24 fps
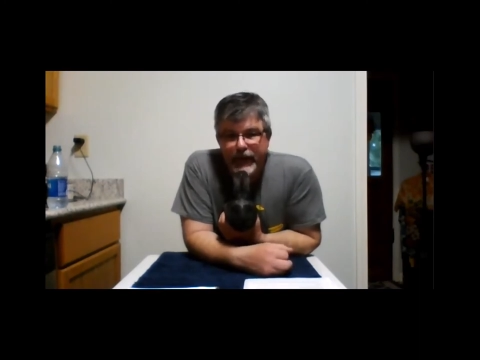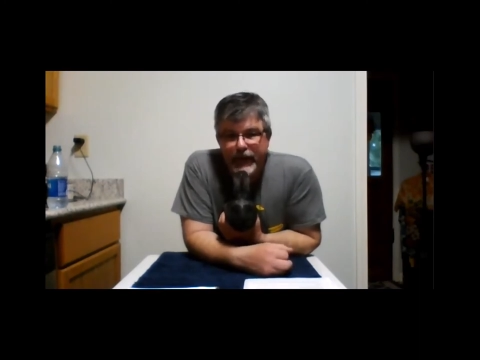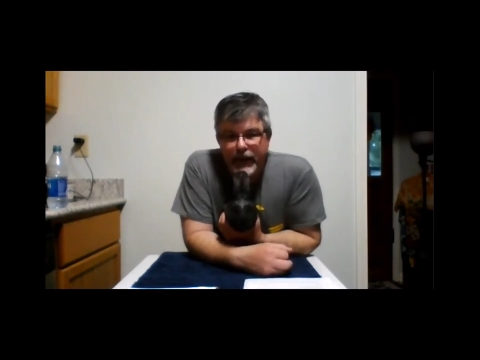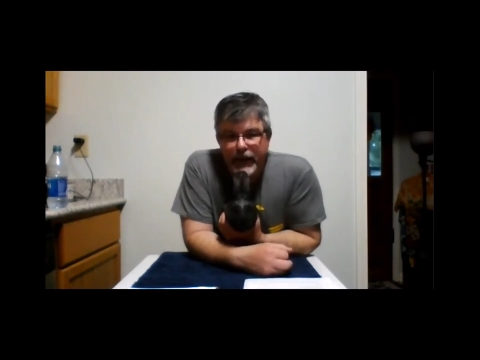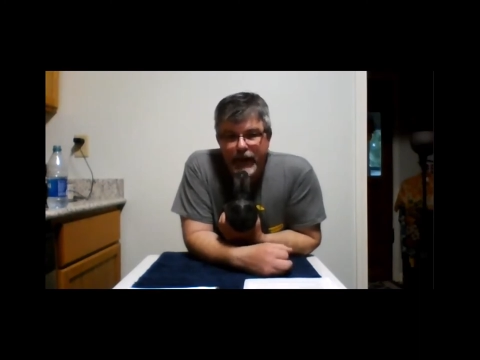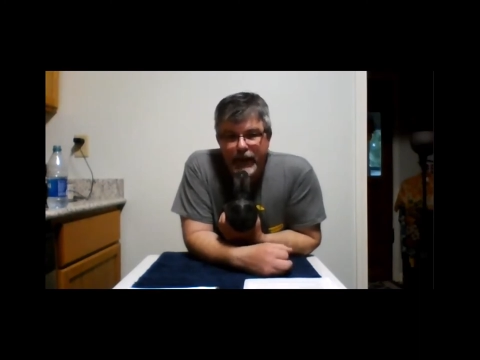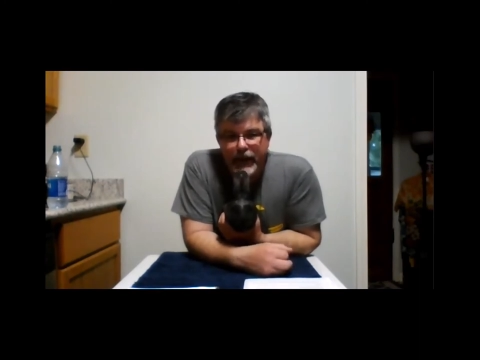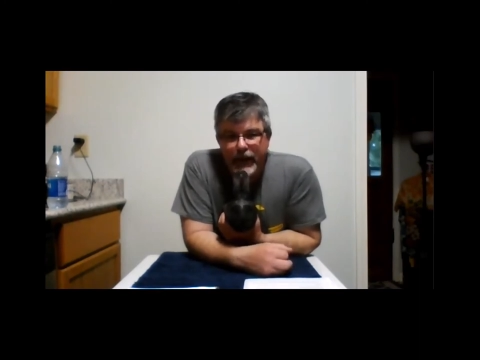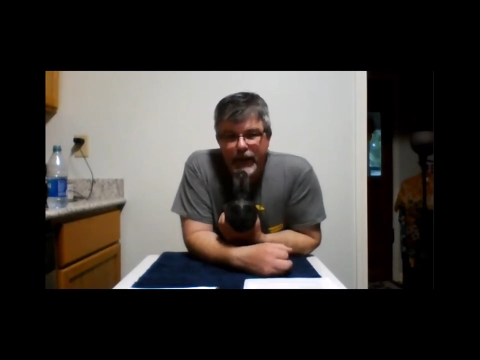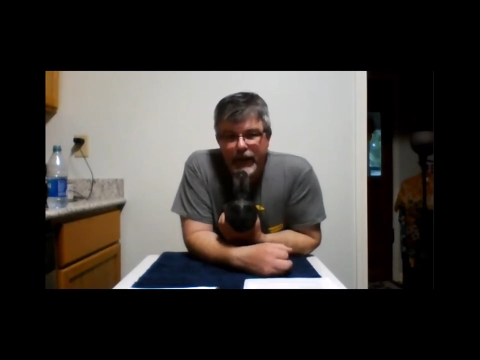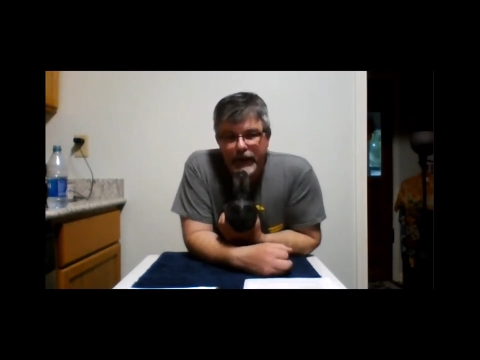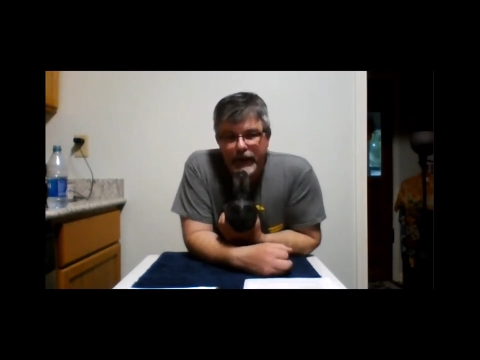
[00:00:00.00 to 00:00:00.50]

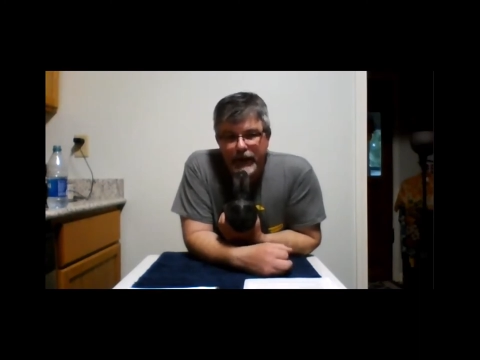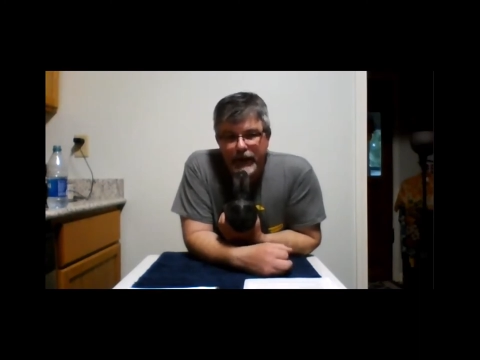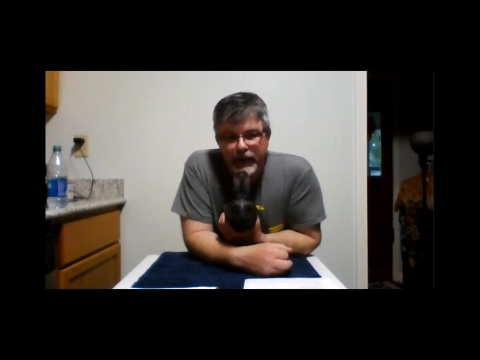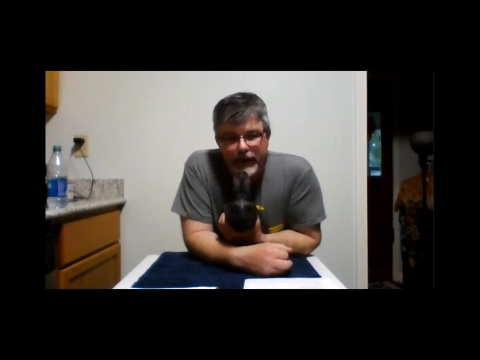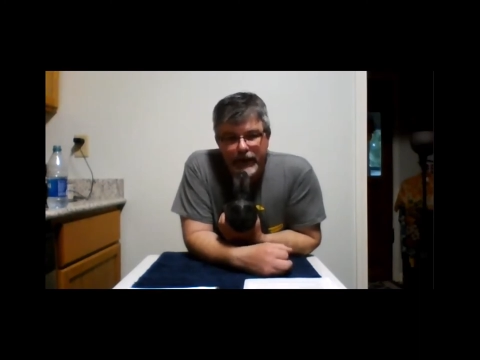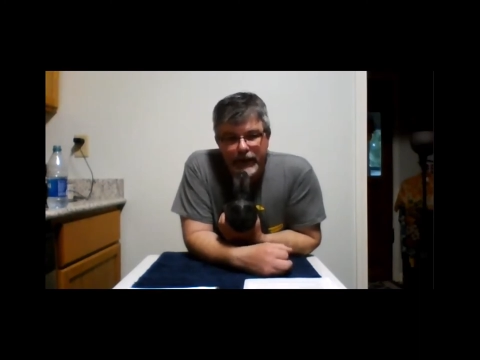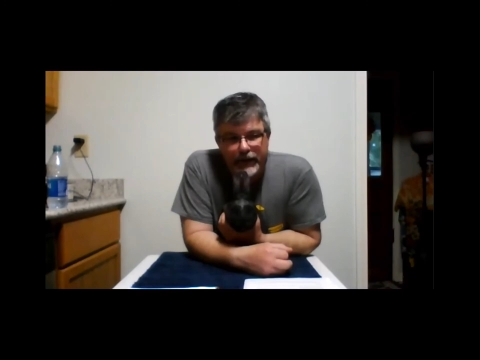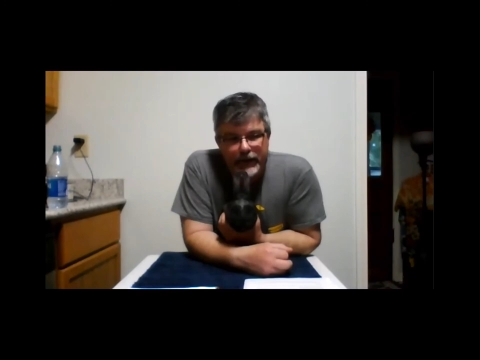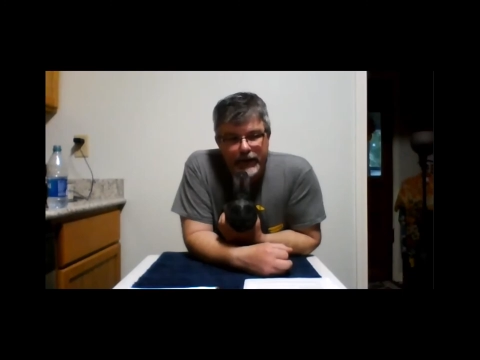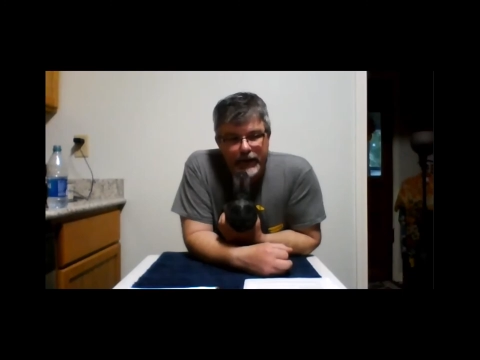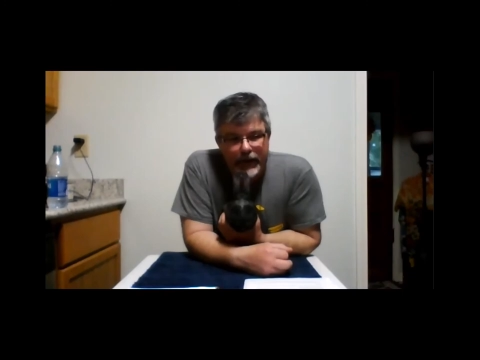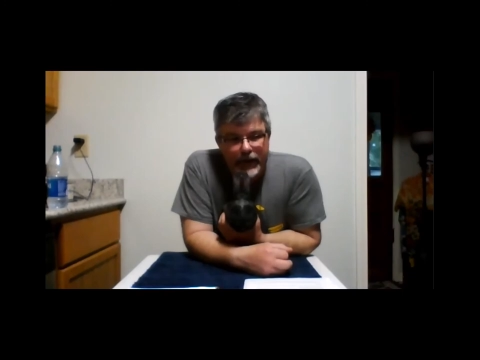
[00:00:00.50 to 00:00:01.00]
and, and,
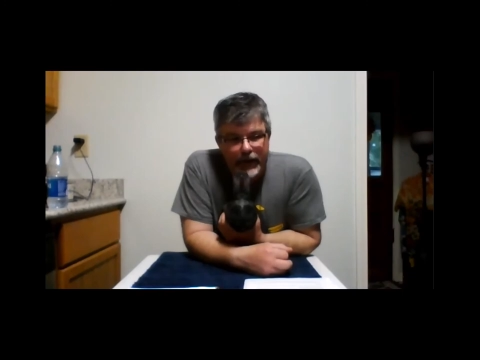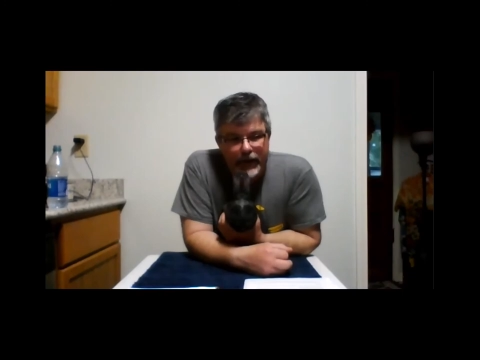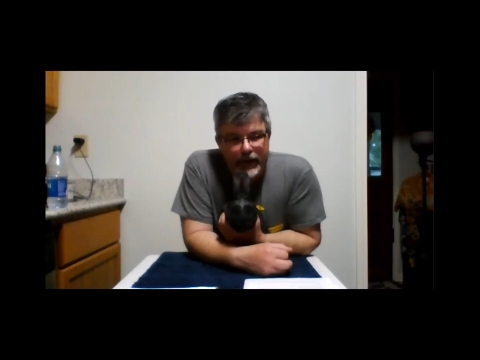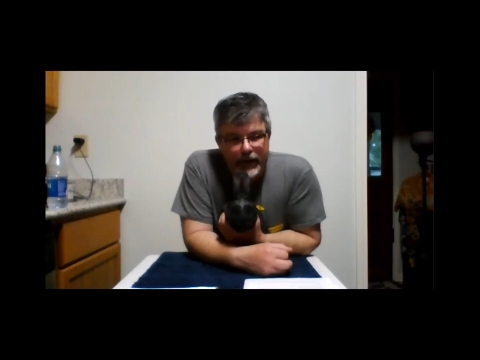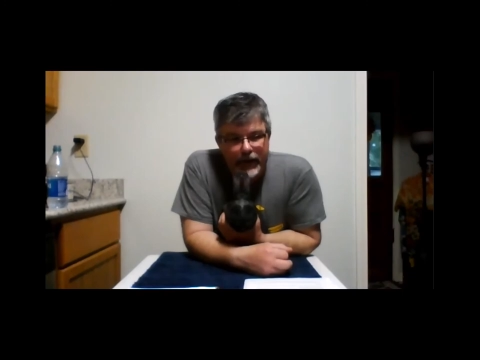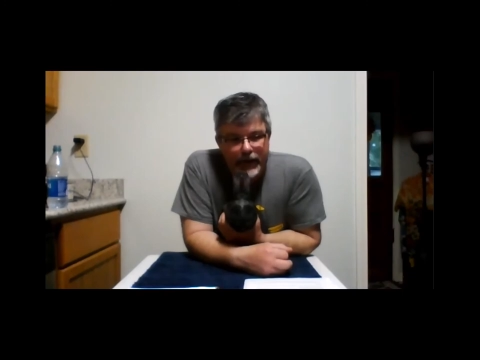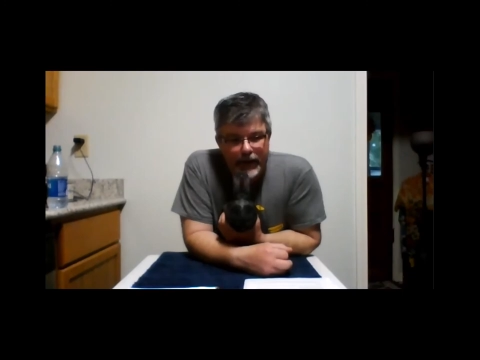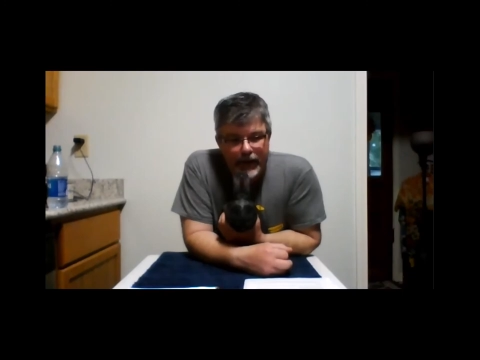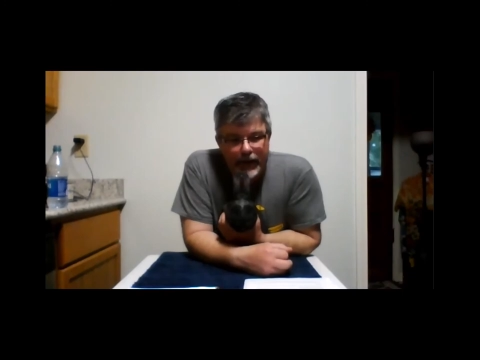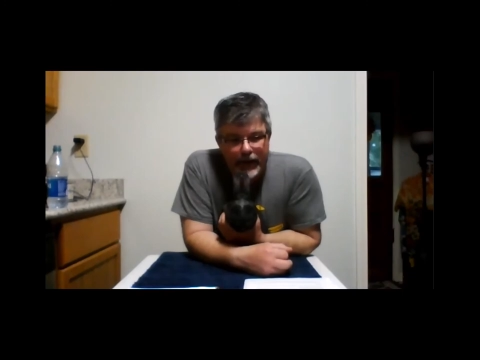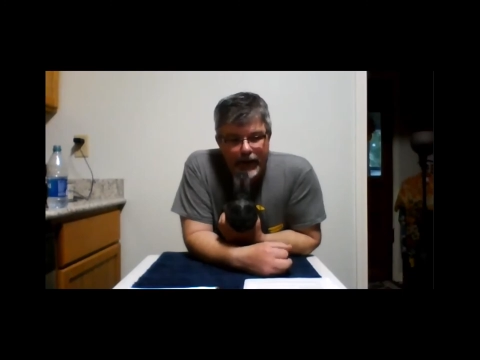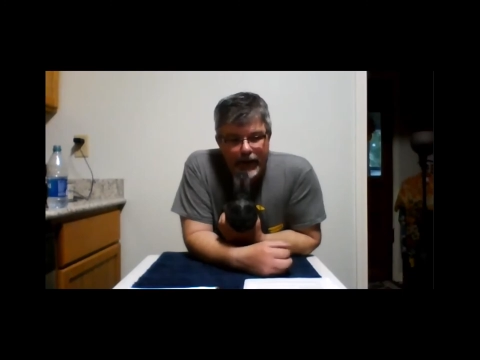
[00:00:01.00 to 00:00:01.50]
and
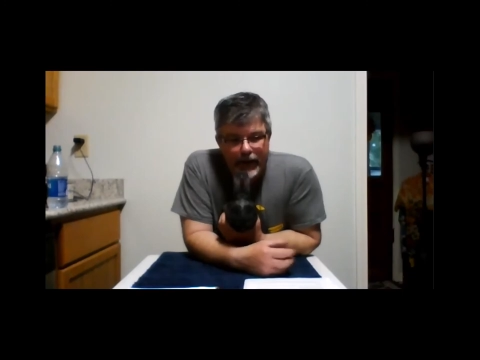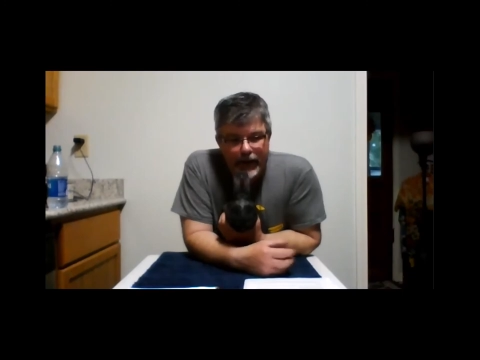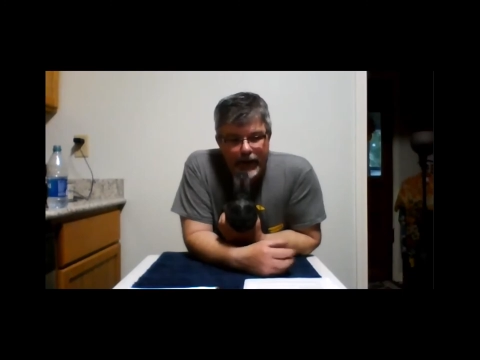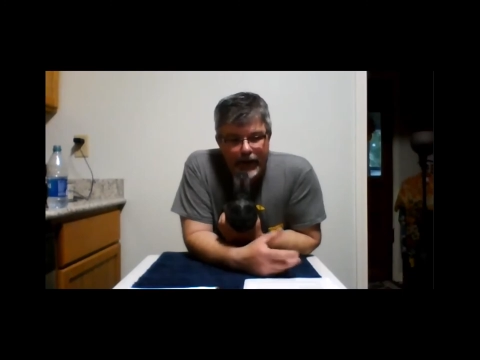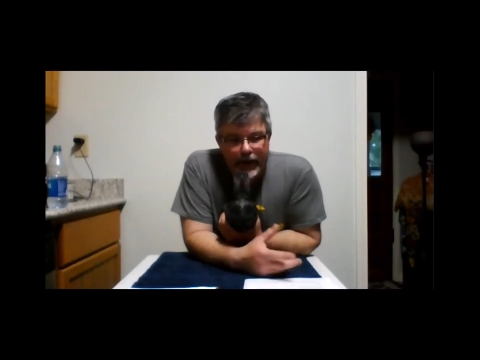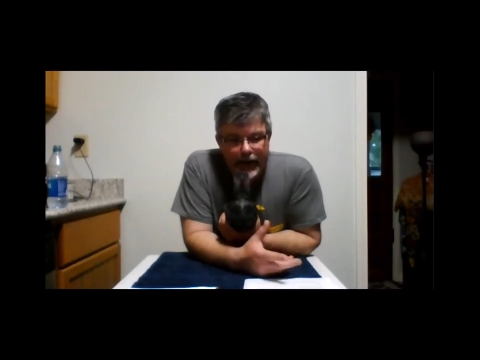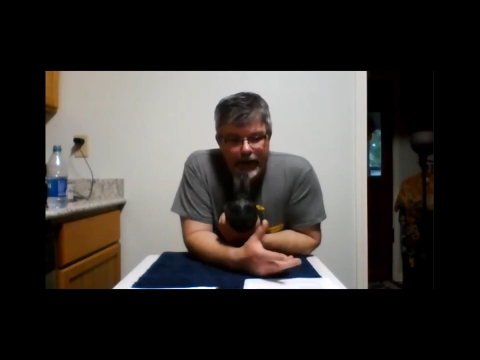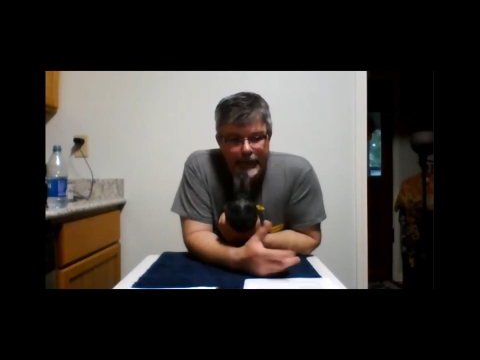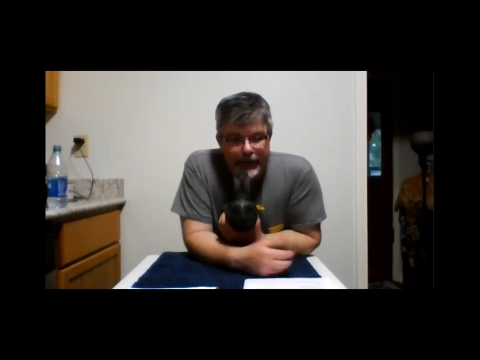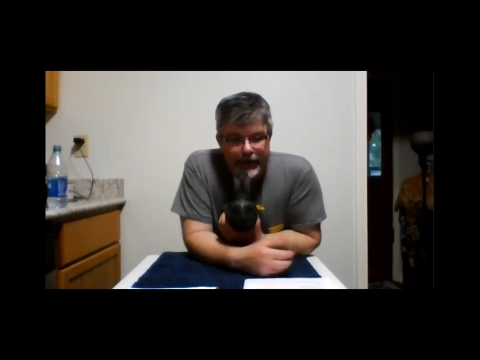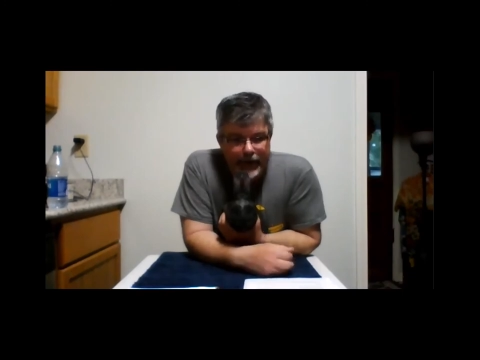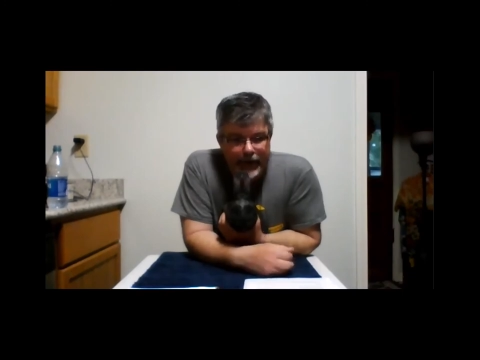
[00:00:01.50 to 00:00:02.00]

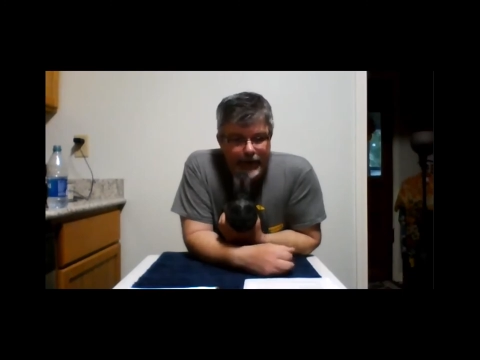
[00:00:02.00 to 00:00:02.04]
I mean,